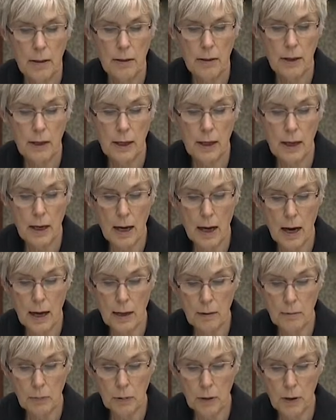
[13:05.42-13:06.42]
The
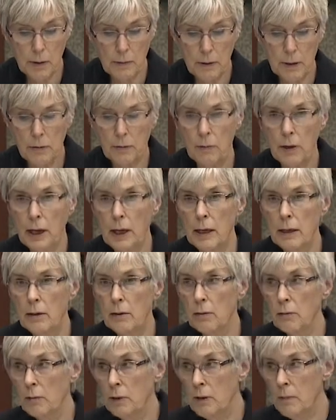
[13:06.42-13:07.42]
unemployment rate
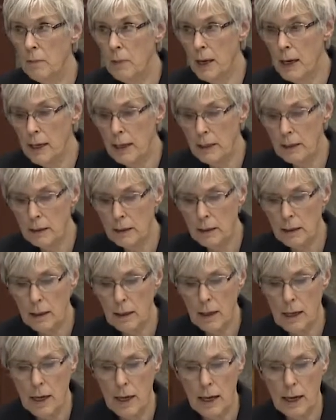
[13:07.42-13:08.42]
remained
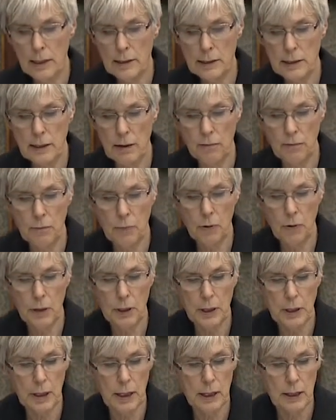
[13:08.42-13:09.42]
at
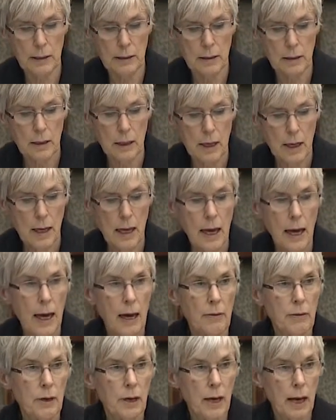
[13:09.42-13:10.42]
7.8,
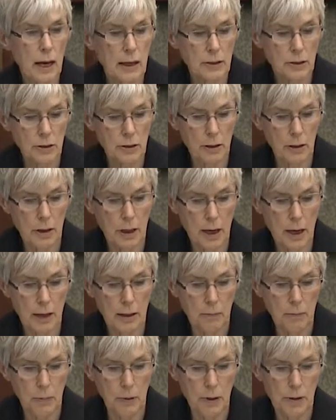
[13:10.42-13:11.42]
and the national
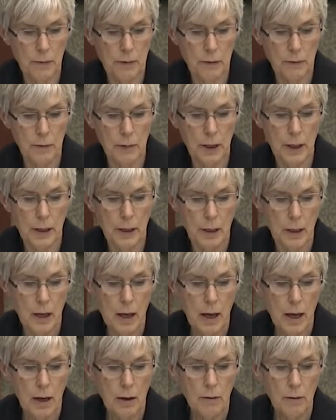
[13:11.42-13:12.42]
unemployment rate
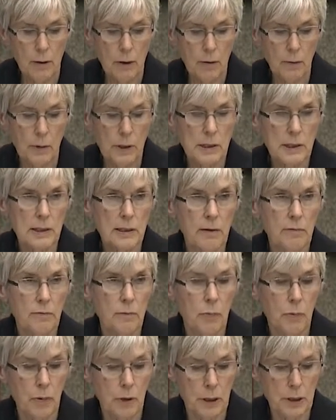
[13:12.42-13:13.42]
was
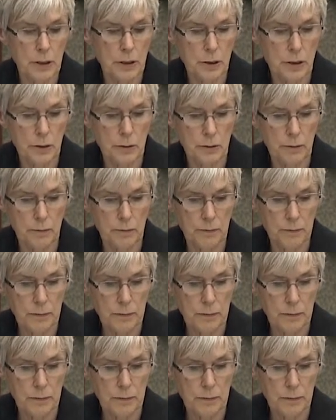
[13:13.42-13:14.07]
7.2.